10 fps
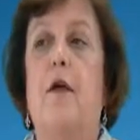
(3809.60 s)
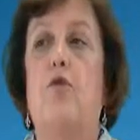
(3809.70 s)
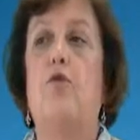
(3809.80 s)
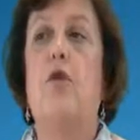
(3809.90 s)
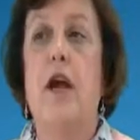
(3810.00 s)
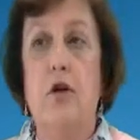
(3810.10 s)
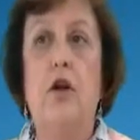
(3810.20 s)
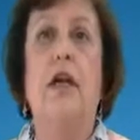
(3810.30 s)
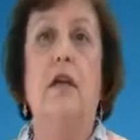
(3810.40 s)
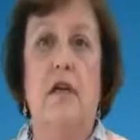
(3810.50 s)

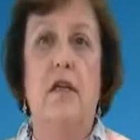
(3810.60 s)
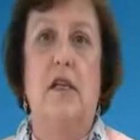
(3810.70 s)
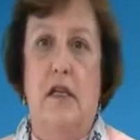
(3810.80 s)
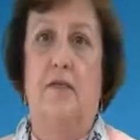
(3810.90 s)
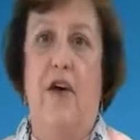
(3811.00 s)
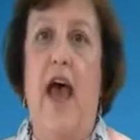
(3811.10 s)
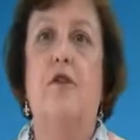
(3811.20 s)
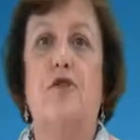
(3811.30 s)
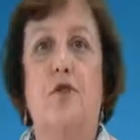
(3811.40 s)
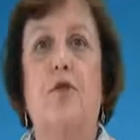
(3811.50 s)
Rarely does this
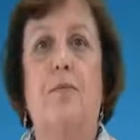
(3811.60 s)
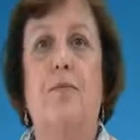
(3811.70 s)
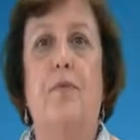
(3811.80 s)
factor